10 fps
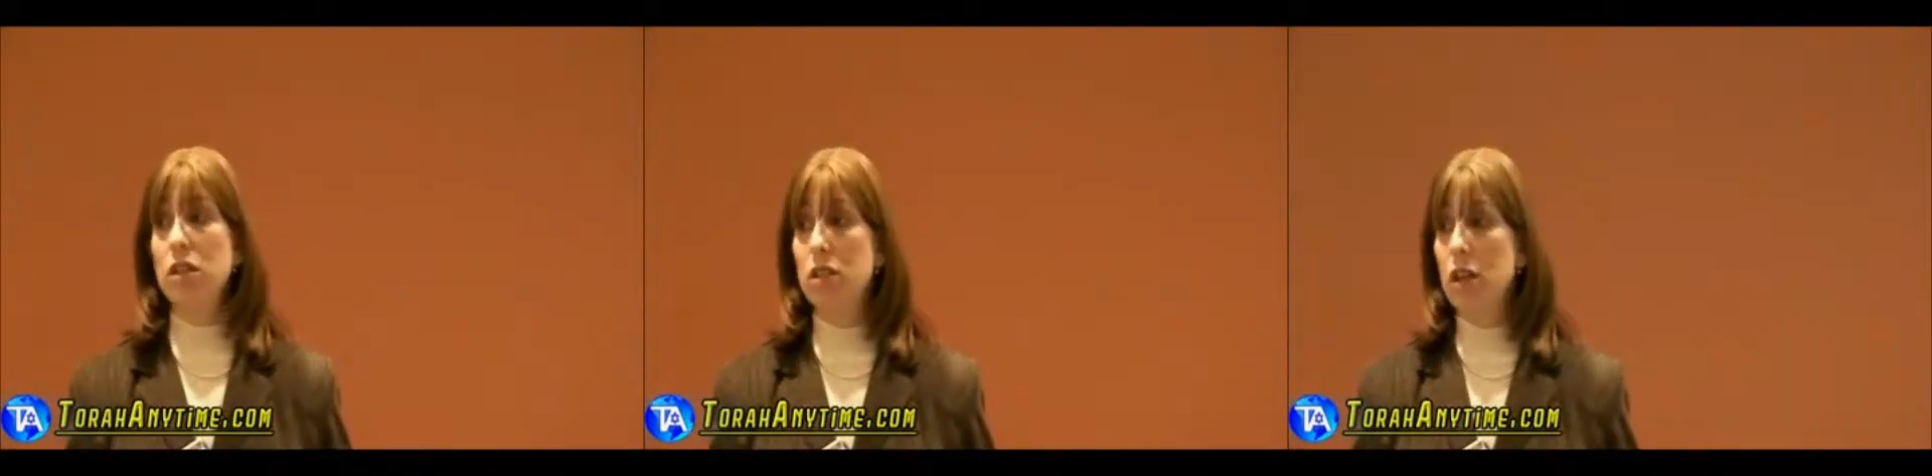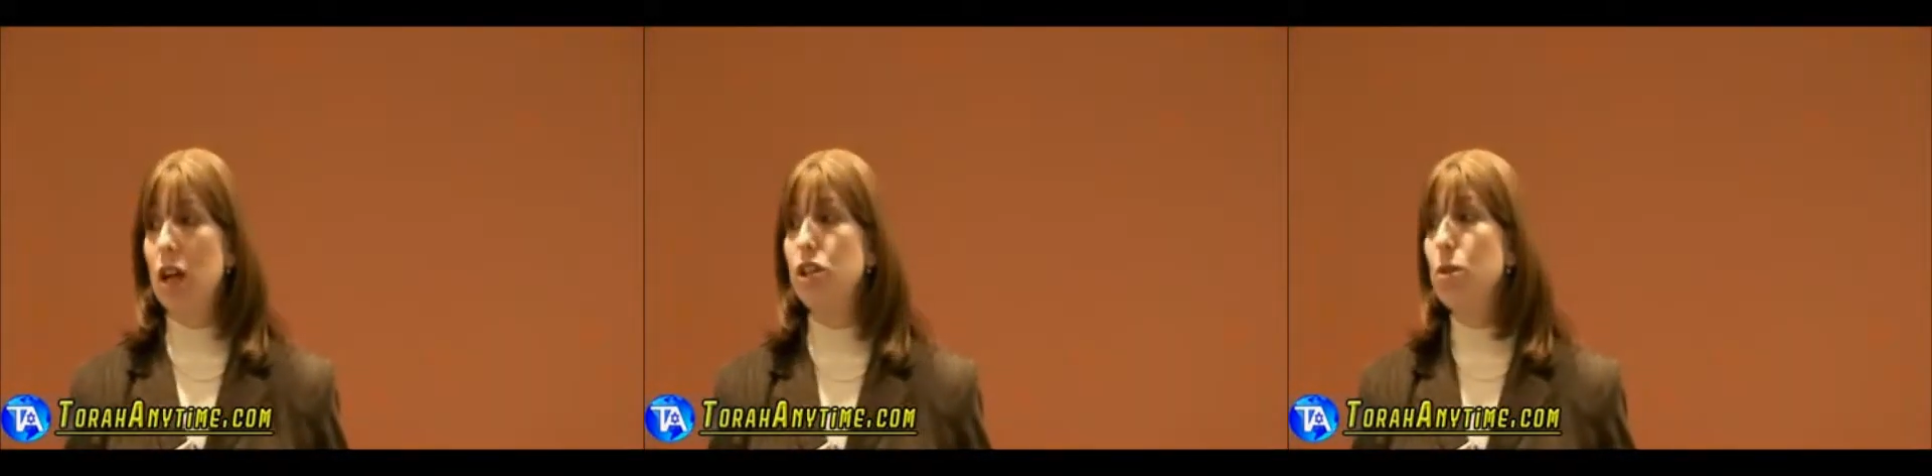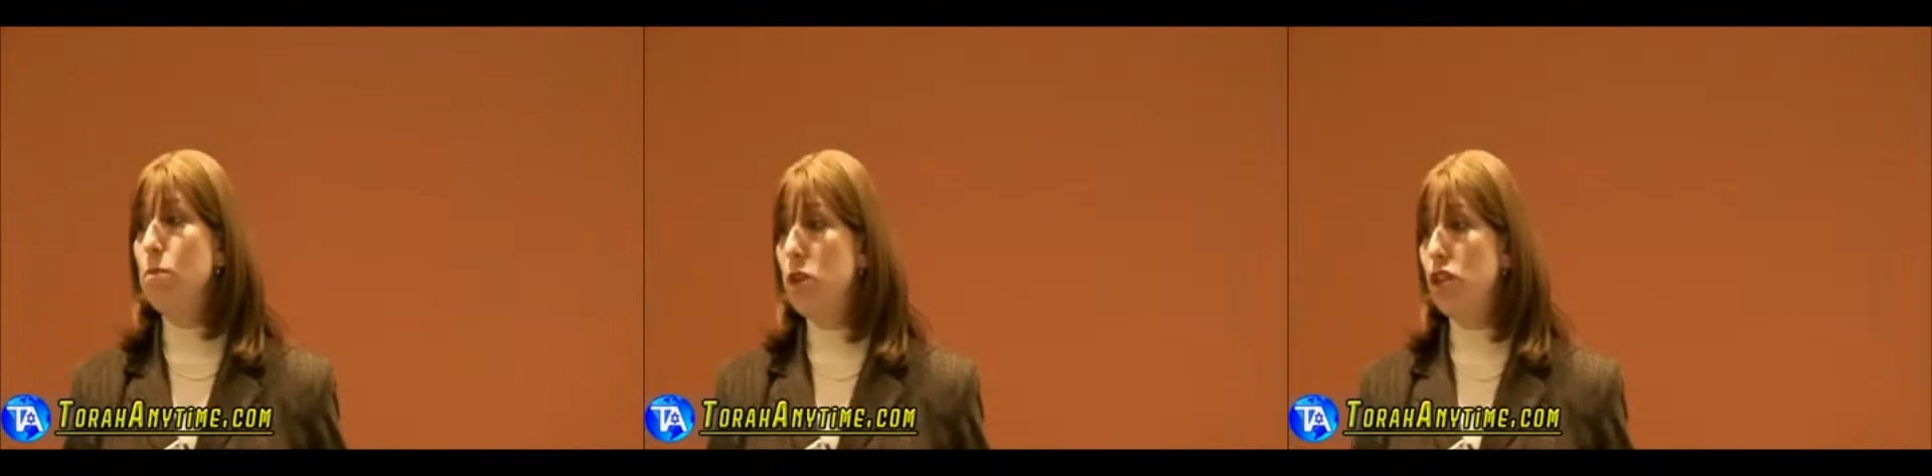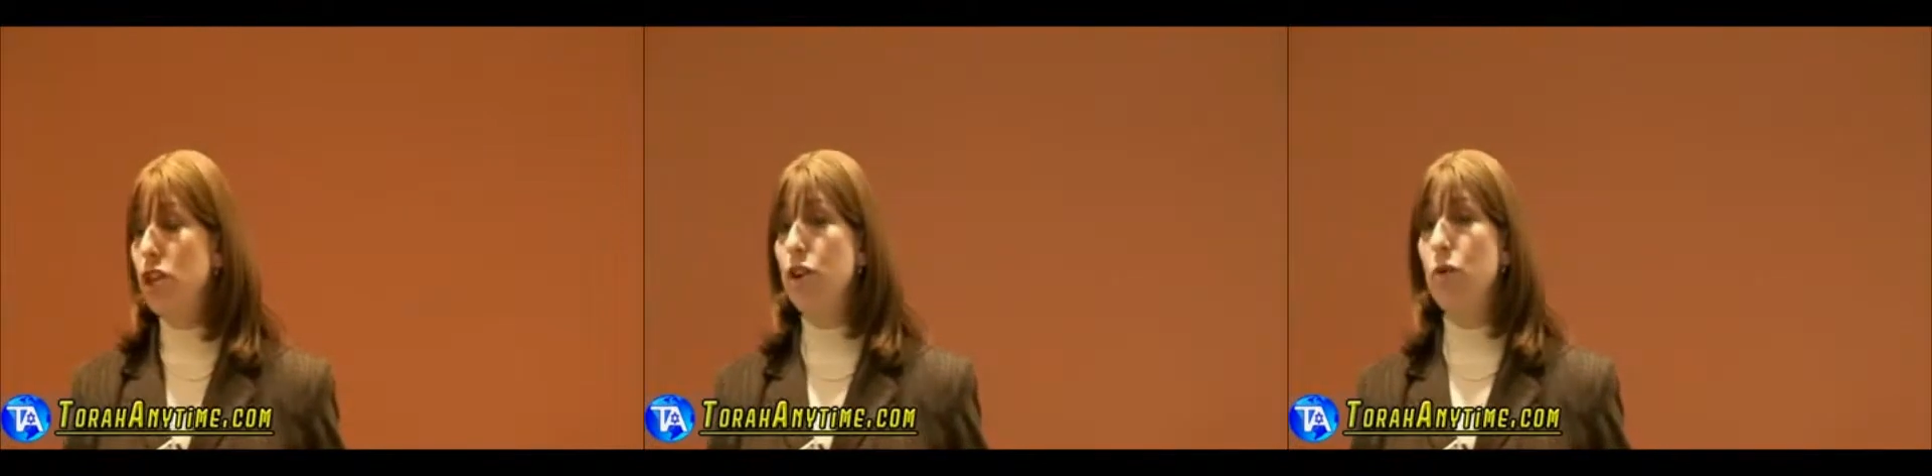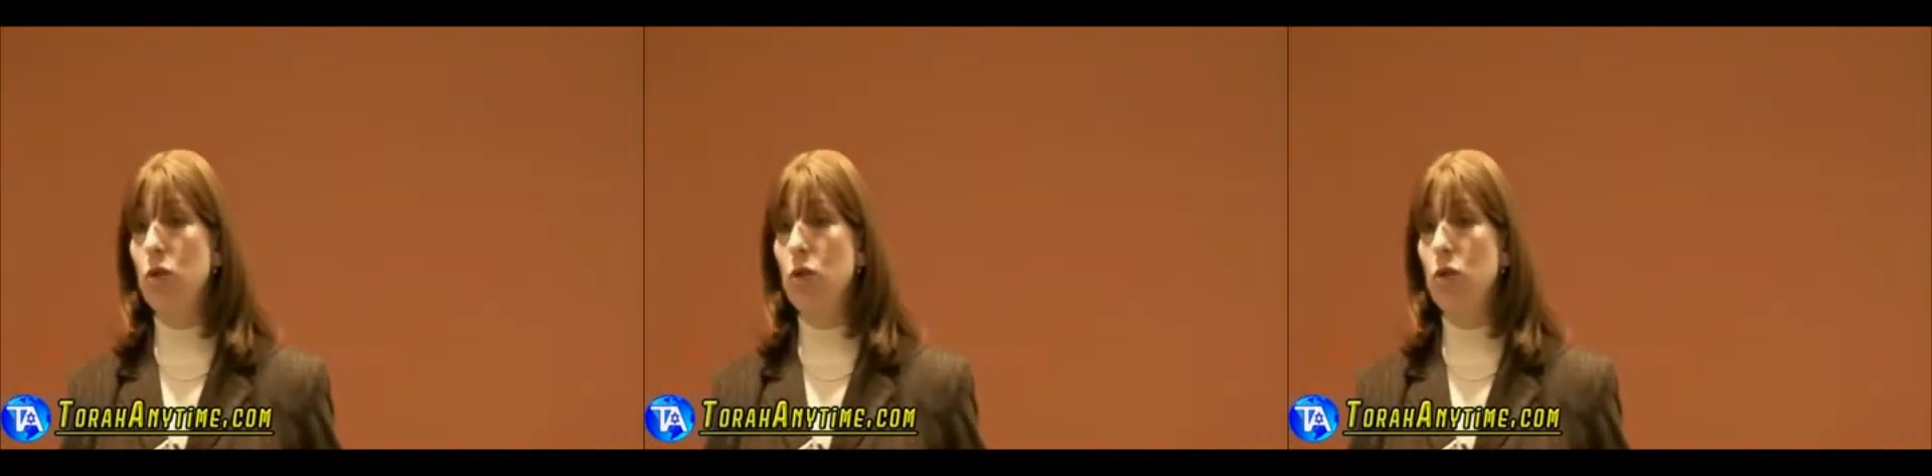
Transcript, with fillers: such missionary